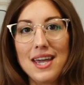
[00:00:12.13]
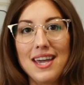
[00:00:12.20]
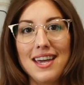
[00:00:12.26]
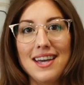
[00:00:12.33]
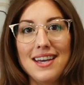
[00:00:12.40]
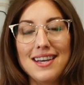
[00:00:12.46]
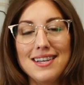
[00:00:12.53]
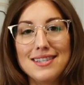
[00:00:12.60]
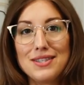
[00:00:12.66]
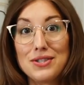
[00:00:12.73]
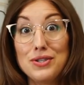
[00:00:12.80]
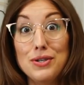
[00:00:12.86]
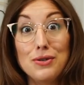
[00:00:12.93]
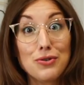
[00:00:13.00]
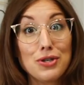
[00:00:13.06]
is
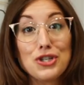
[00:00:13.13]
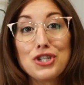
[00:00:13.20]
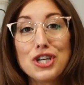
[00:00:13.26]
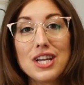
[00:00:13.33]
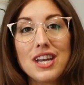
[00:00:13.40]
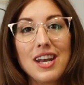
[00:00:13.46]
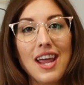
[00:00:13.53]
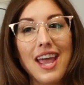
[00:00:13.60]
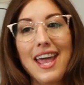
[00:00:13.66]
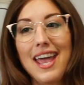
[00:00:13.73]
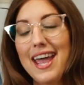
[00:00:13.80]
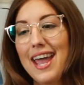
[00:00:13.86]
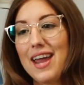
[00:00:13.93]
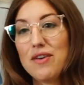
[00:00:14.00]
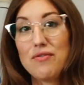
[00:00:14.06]
nutrition
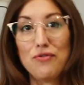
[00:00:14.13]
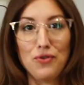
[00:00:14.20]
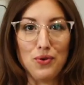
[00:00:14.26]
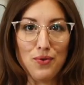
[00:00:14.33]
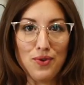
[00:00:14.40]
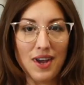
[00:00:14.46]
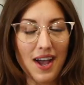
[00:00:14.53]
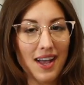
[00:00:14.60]
and food.